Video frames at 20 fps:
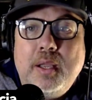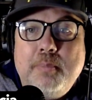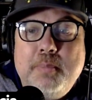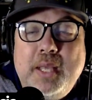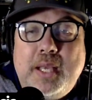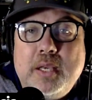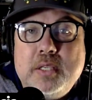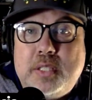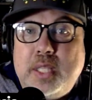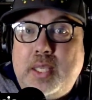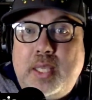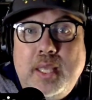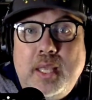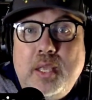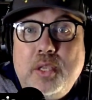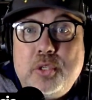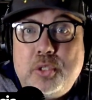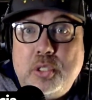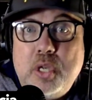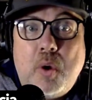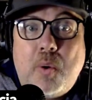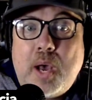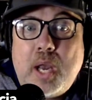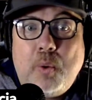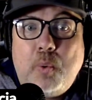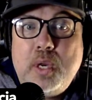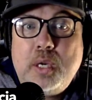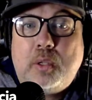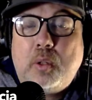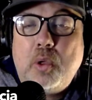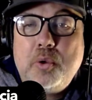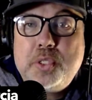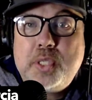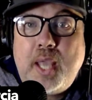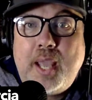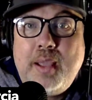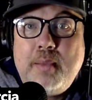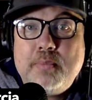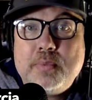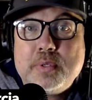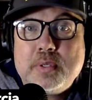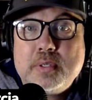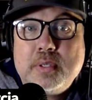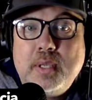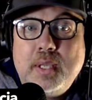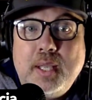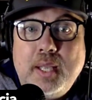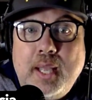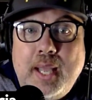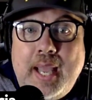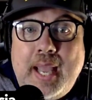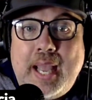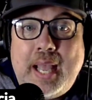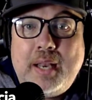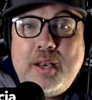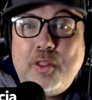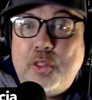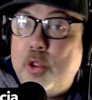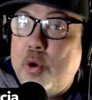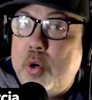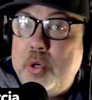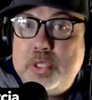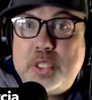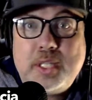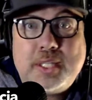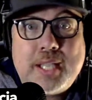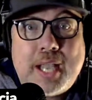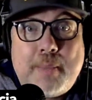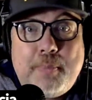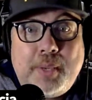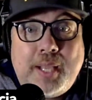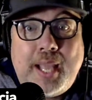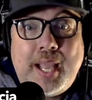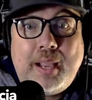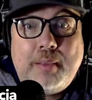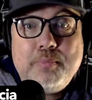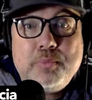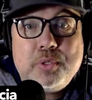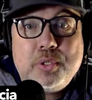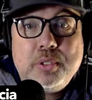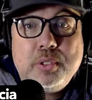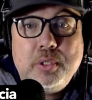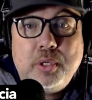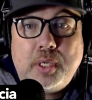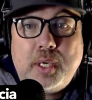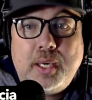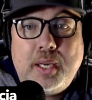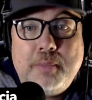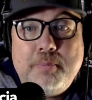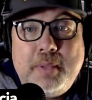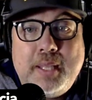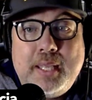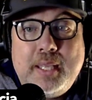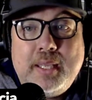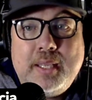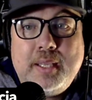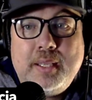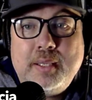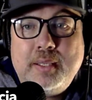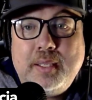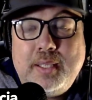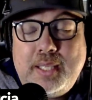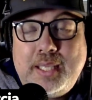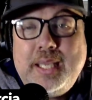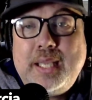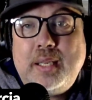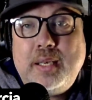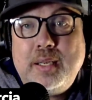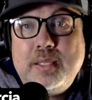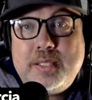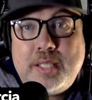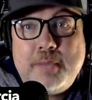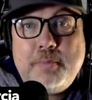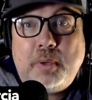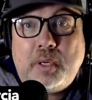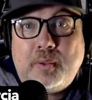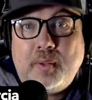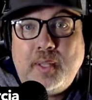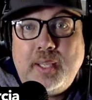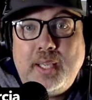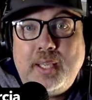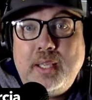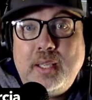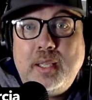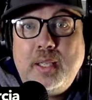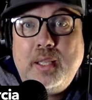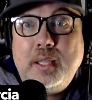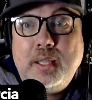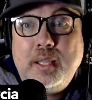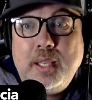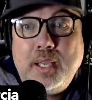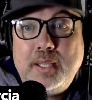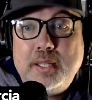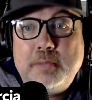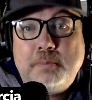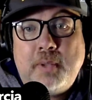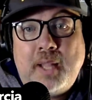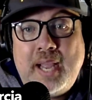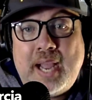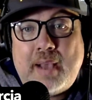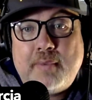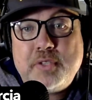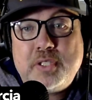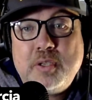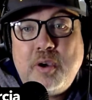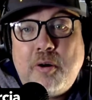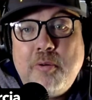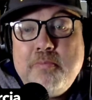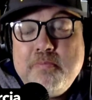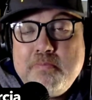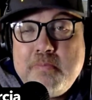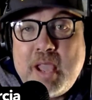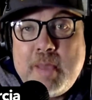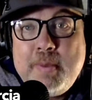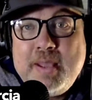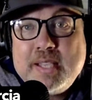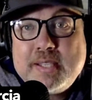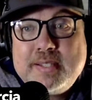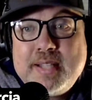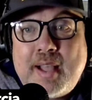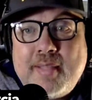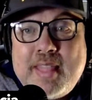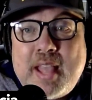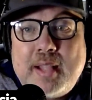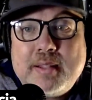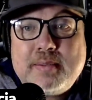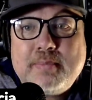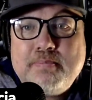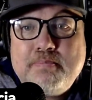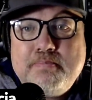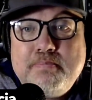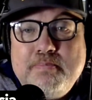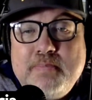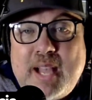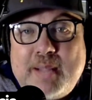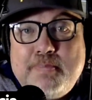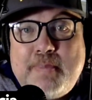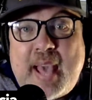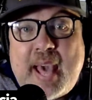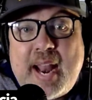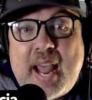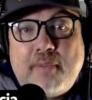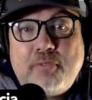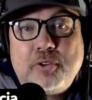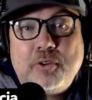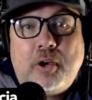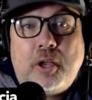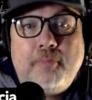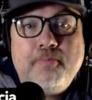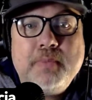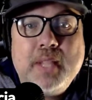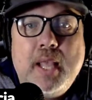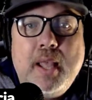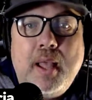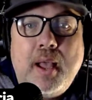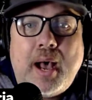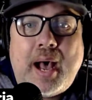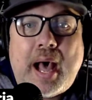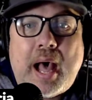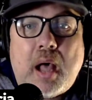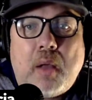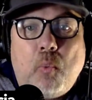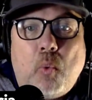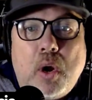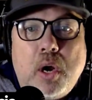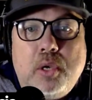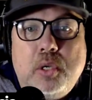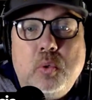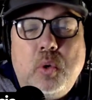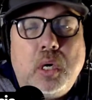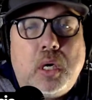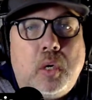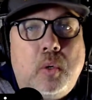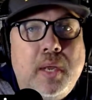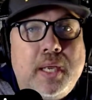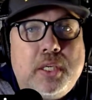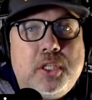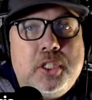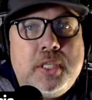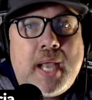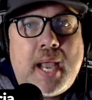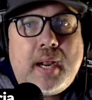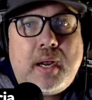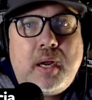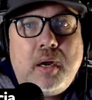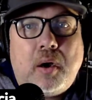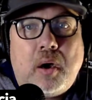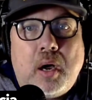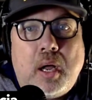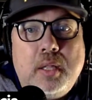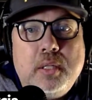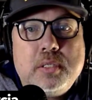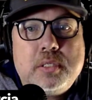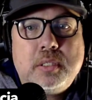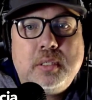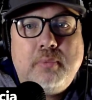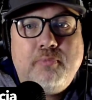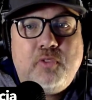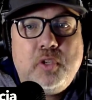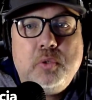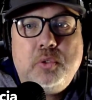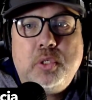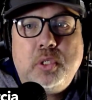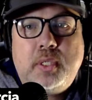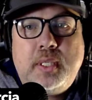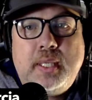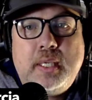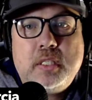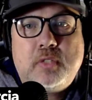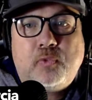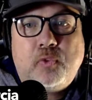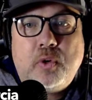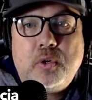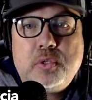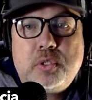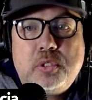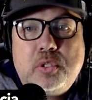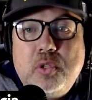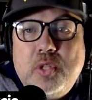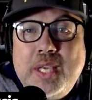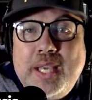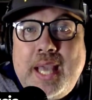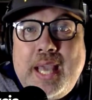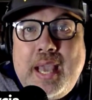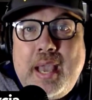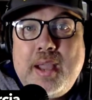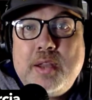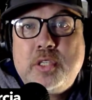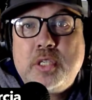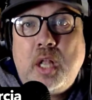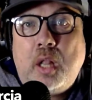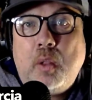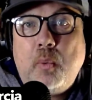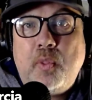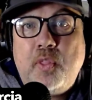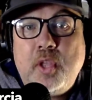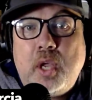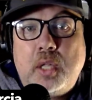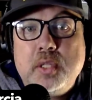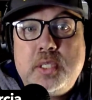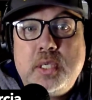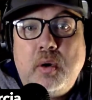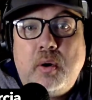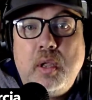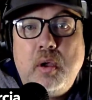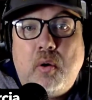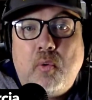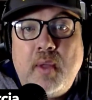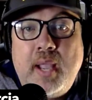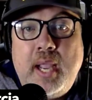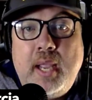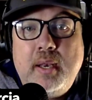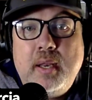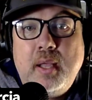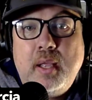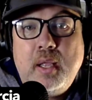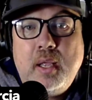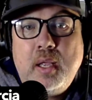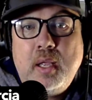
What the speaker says: because the Kings know how to win close games, and those are the type of games you're going to be in typically in the playoffs. So maybe it's not that bad after all. I want to do a quick check on some future Kings. First, to the AHL with the Ontario Reign.